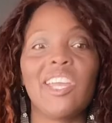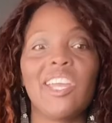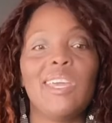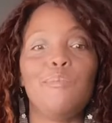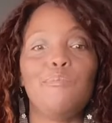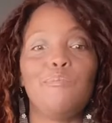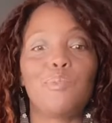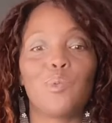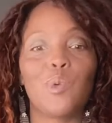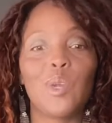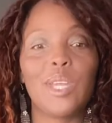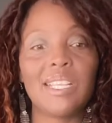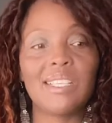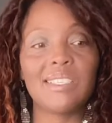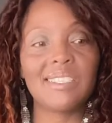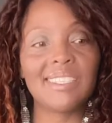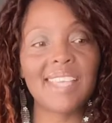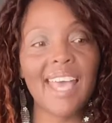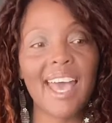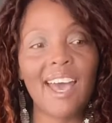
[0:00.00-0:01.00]
It
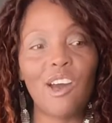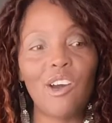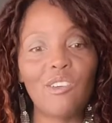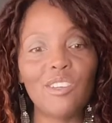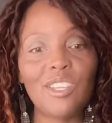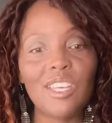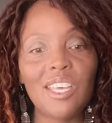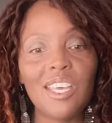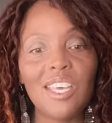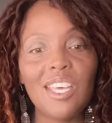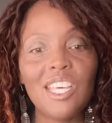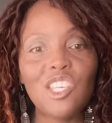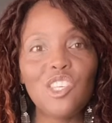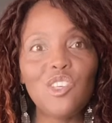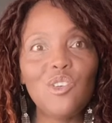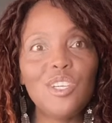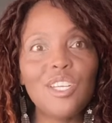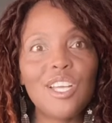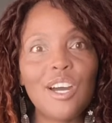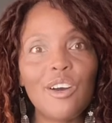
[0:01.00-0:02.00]
brings out,
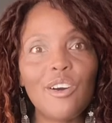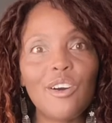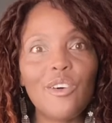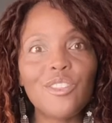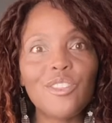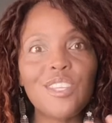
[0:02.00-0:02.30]
you know,